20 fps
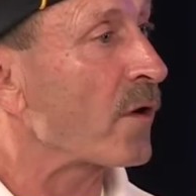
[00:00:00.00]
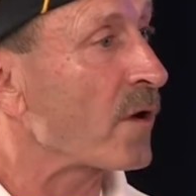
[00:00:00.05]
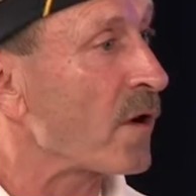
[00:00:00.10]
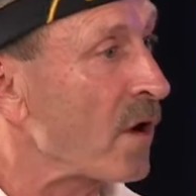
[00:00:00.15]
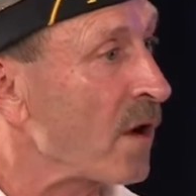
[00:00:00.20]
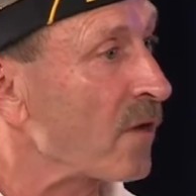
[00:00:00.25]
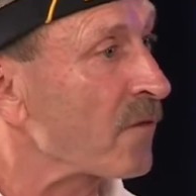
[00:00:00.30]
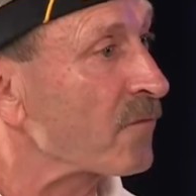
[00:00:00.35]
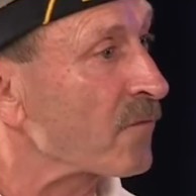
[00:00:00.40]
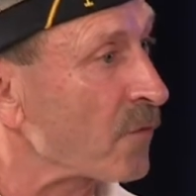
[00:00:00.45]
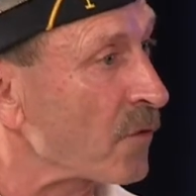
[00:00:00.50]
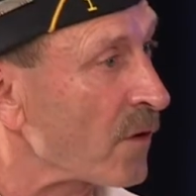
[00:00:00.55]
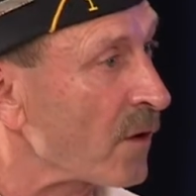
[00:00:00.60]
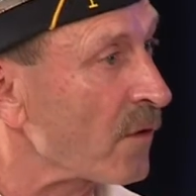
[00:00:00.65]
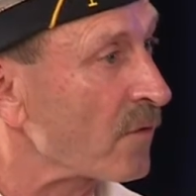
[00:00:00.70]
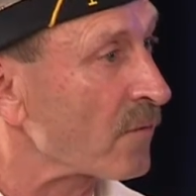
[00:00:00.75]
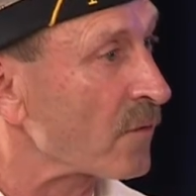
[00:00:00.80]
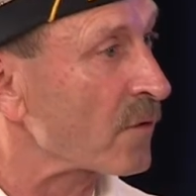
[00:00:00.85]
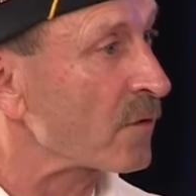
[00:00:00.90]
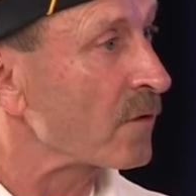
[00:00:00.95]
on
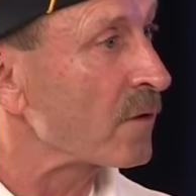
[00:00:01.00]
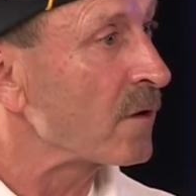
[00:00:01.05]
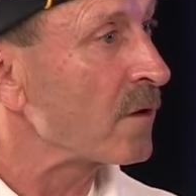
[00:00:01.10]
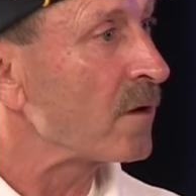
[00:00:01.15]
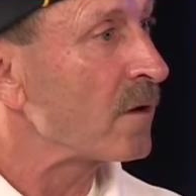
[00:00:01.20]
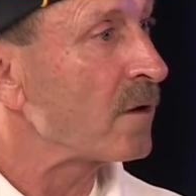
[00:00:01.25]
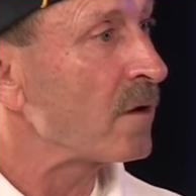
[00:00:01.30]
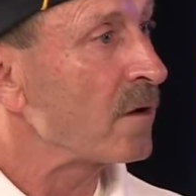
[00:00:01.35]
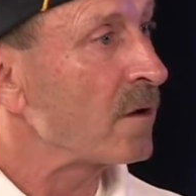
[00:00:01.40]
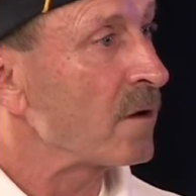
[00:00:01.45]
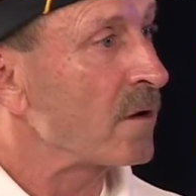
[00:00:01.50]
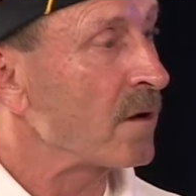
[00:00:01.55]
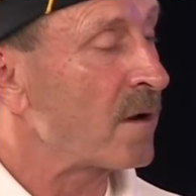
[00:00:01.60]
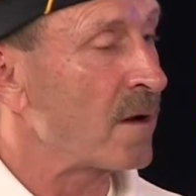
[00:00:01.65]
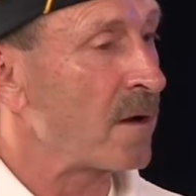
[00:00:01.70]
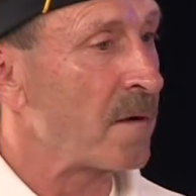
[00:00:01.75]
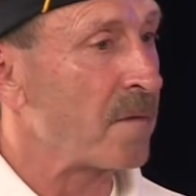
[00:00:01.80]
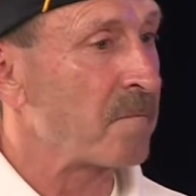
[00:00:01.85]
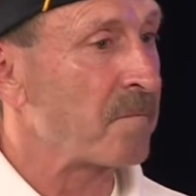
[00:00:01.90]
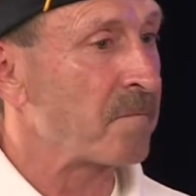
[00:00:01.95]
forever,
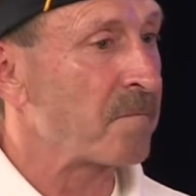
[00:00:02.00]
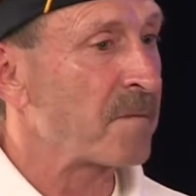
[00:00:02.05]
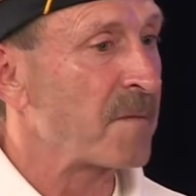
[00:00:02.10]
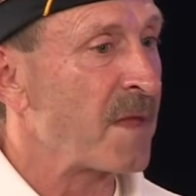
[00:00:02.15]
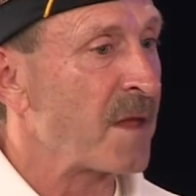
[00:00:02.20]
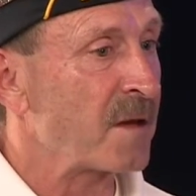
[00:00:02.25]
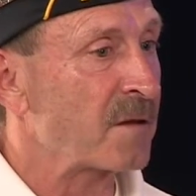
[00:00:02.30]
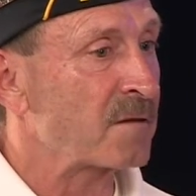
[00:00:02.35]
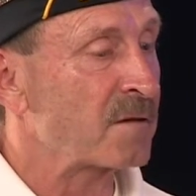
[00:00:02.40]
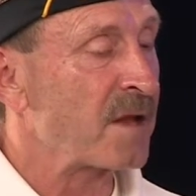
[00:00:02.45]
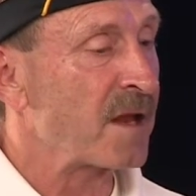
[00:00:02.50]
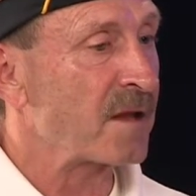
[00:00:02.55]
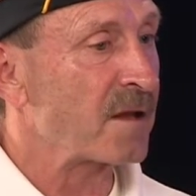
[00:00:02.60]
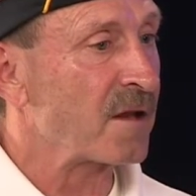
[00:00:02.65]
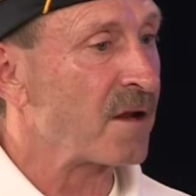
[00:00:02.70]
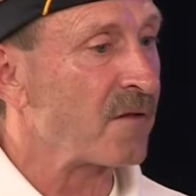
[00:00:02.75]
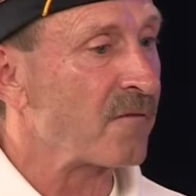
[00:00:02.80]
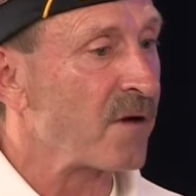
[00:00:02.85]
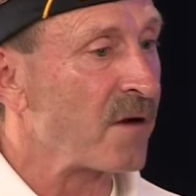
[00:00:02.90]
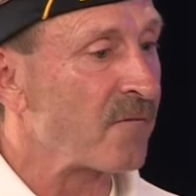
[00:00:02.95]
and taking
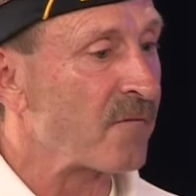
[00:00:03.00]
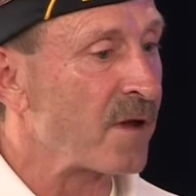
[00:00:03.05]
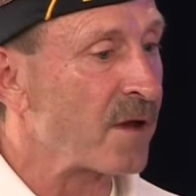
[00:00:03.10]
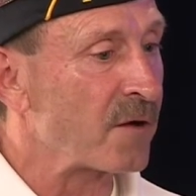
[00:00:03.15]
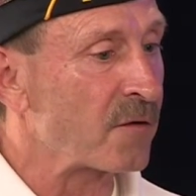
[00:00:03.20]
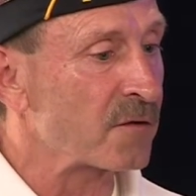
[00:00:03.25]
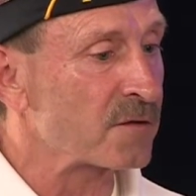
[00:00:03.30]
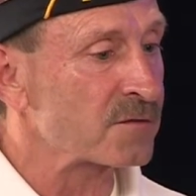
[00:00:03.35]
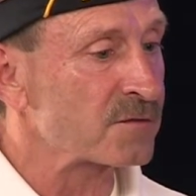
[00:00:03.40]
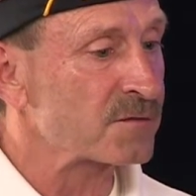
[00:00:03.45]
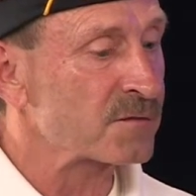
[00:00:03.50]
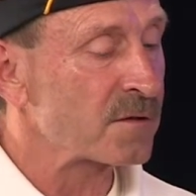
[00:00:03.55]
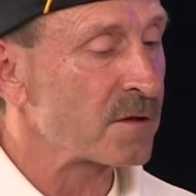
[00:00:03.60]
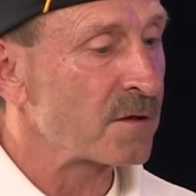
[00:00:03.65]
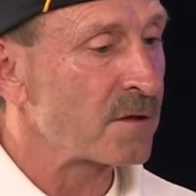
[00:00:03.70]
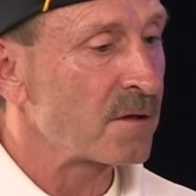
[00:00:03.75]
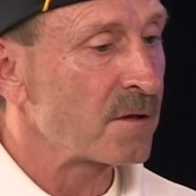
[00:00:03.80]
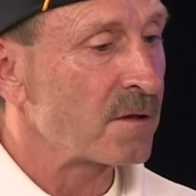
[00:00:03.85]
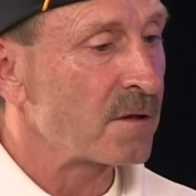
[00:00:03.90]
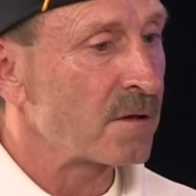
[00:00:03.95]
care of our veterans.
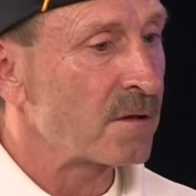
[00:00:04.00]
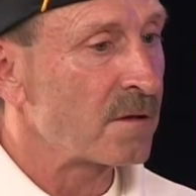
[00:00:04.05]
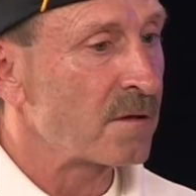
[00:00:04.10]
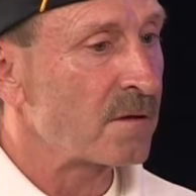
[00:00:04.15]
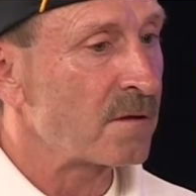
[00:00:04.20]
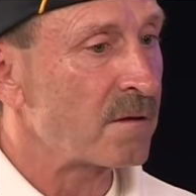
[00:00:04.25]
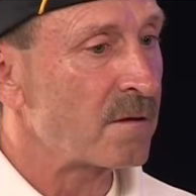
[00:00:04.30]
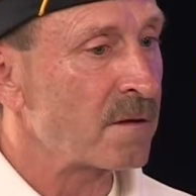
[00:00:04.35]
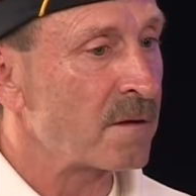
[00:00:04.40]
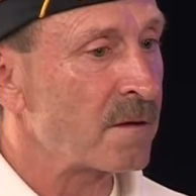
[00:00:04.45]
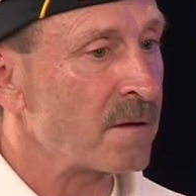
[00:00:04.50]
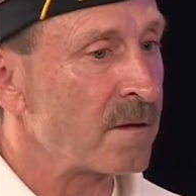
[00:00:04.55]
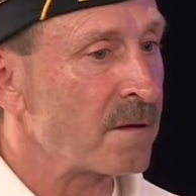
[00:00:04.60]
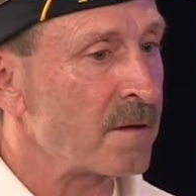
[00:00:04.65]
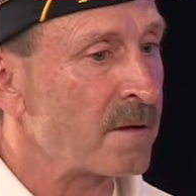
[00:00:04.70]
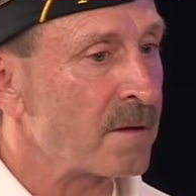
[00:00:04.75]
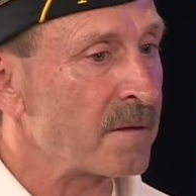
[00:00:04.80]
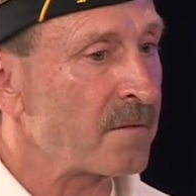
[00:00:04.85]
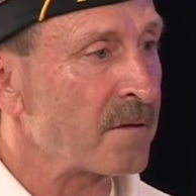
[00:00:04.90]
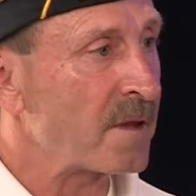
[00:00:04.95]

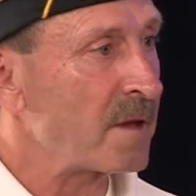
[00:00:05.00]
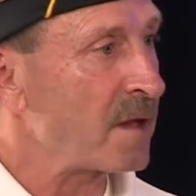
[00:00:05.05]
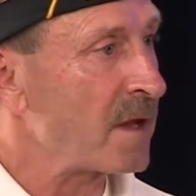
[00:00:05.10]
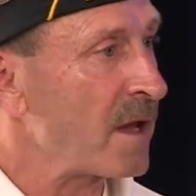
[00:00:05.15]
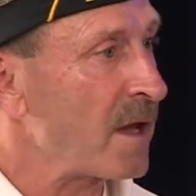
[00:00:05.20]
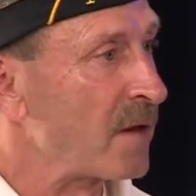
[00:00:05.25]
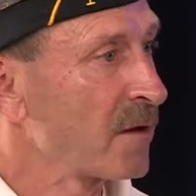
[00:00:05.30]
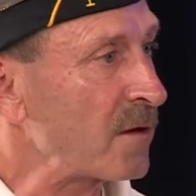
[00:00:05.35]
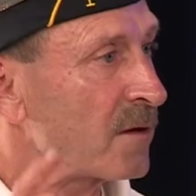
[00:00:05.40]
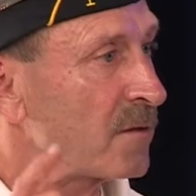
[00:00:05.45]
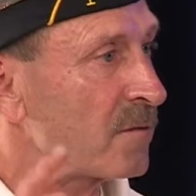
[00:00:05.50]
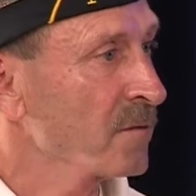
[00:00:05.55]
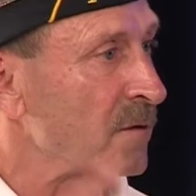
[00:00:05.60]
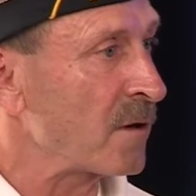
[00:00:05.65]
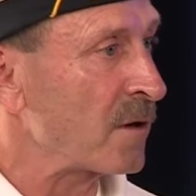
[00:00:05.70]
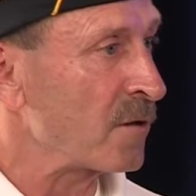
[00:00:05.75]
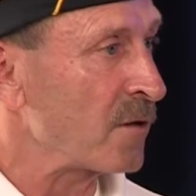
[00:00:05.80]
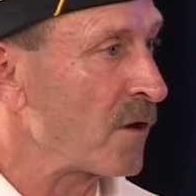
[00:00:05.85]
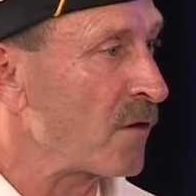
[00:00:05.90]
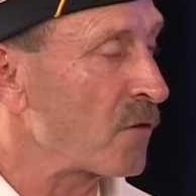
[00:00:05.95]
And they had
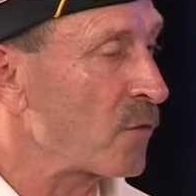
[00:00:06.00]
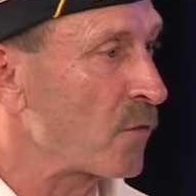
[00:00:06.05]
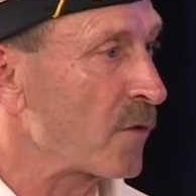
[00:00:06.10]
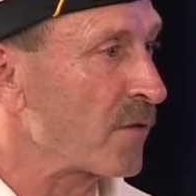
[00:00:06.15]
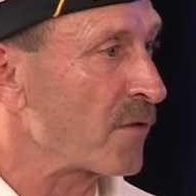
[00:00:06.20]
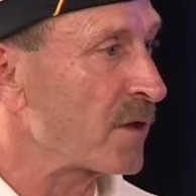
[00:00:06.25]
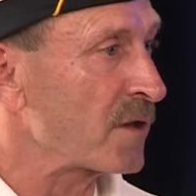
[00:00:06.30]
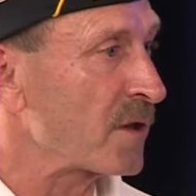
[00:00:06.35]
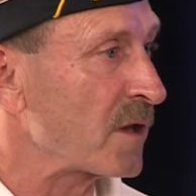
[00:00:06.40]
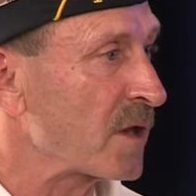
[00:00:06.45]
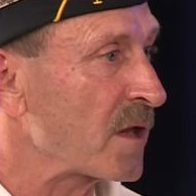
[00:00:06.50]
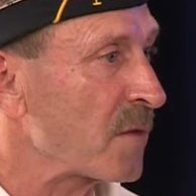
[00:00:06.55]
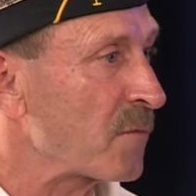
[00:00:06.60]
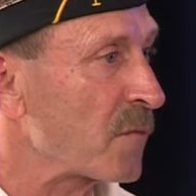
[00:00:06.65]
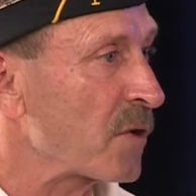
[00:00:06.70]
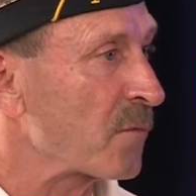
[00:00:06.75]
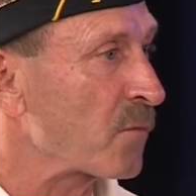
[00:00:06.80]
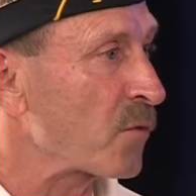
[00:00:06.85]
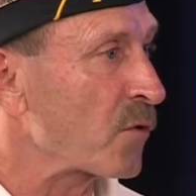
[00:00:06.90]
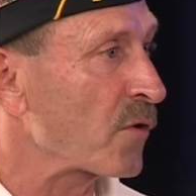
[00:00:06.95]
another one that they came
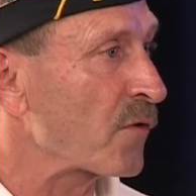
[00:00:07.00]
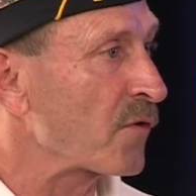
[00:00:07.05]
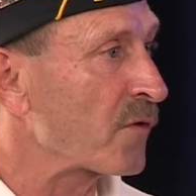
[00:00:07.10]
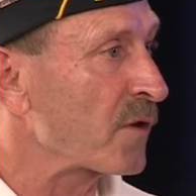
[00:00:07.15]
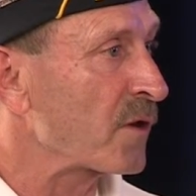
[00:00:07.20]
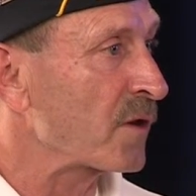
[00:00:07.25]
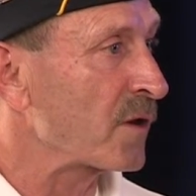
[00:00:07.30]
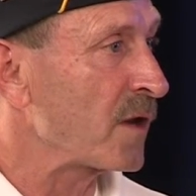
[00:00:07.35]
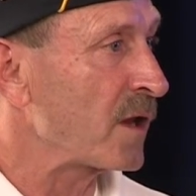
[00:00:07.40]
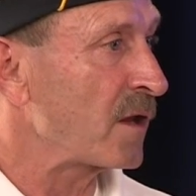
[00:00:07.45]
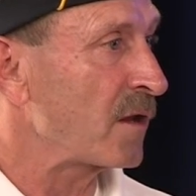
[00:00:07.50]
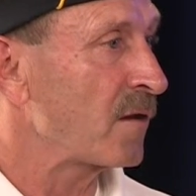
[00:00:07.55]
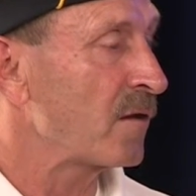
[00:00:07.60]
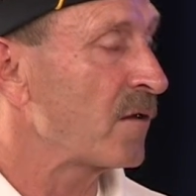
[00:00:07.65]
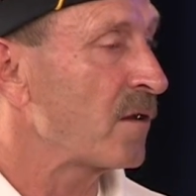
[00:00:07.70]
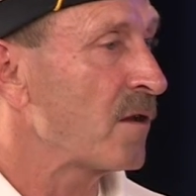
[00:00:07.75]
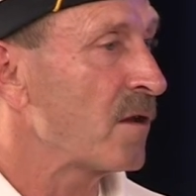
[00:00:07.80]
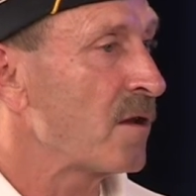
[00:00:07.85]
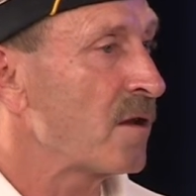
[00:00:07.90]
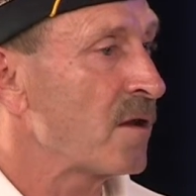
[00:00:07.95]
up with, and they
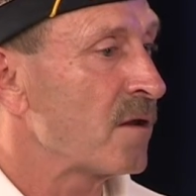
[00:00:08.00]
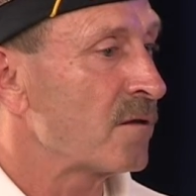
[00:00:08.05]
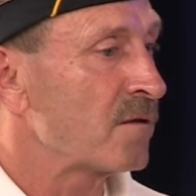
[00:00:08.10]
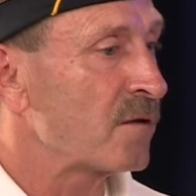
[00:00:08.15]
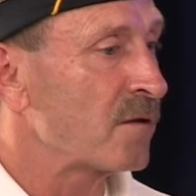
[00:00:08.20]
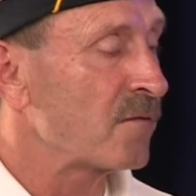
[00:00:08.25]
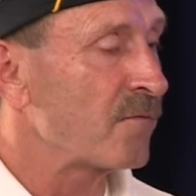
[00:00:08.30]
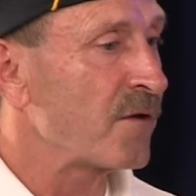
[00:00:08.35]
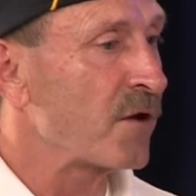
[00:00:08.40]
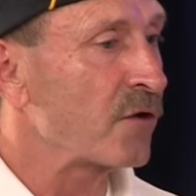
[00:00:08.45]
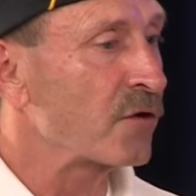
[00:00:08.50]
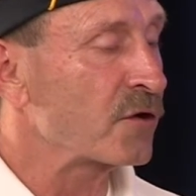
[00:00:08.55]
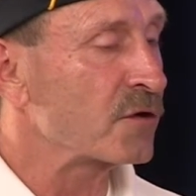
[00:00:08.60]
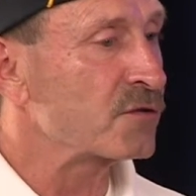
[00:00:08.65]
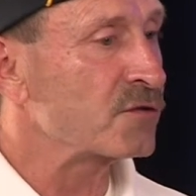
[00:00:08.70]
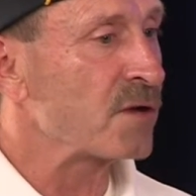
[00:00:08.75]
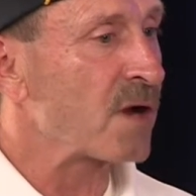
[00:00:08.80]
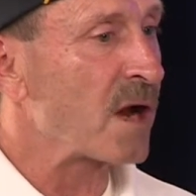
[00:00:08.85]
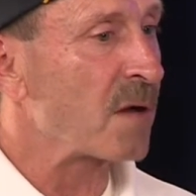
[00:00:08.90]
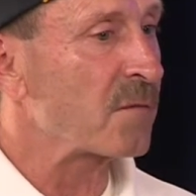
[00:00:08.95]
did a very good
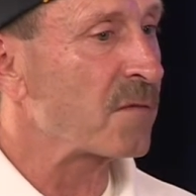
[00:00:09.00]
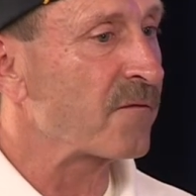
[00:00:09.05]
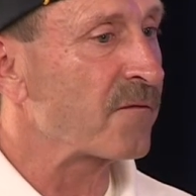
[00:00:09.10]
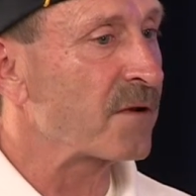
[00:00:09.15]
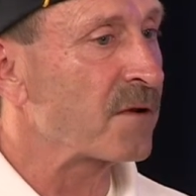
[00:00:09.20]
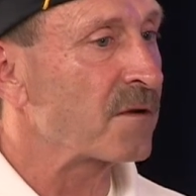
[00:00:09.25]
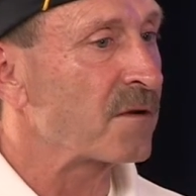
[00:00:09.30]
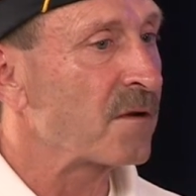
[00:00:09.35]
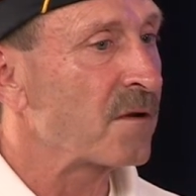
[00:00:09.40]
job of it.